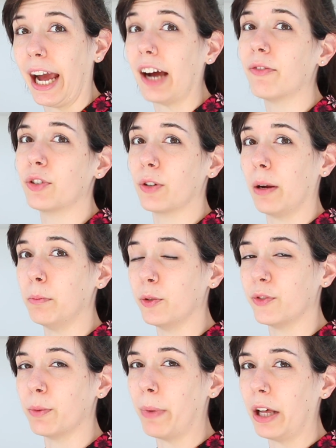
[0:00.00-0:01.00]
after I
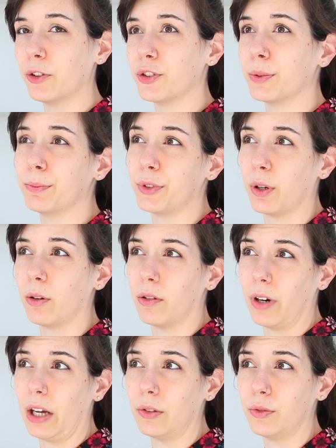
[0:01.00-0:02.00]
moved to Belgium, so
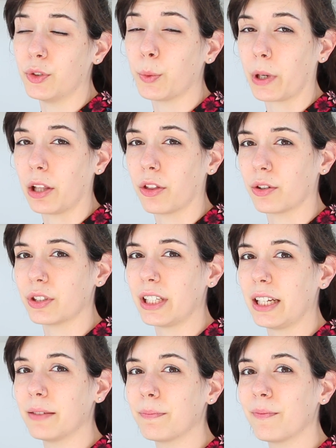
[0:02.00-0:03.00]
around
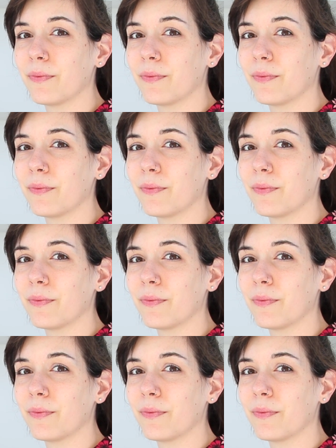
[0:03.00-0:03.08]
2013,